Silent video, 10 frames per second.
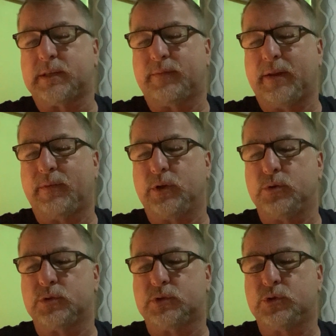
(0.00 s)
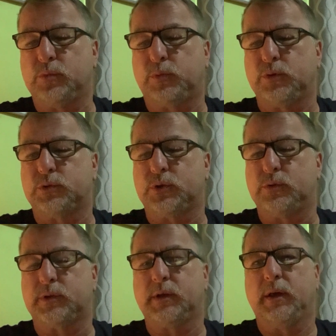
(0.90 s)
I've never used two
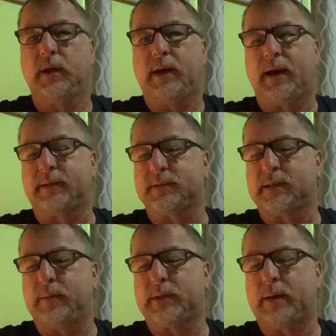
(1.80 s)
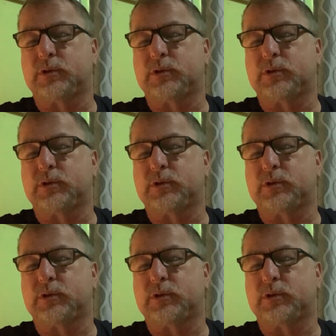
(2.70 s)
Bluetooth at the same time.